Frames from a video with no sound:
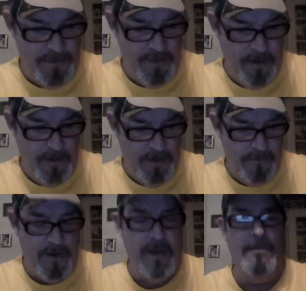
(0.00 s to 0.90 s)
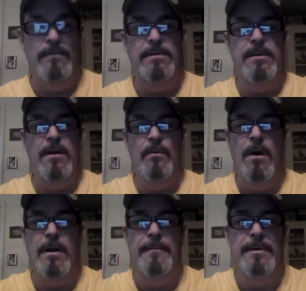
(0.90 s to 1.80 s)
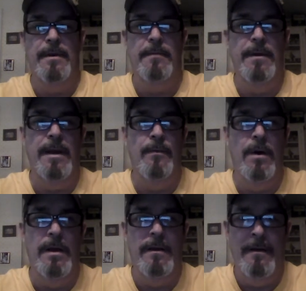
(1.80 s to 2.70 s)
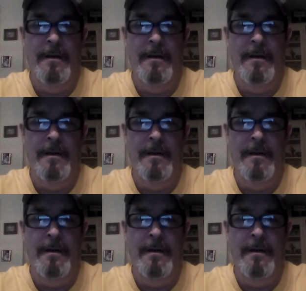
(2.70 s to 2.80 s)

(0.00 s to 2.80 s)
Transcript: it's not either. It's not a Rocky Patel, but anyway,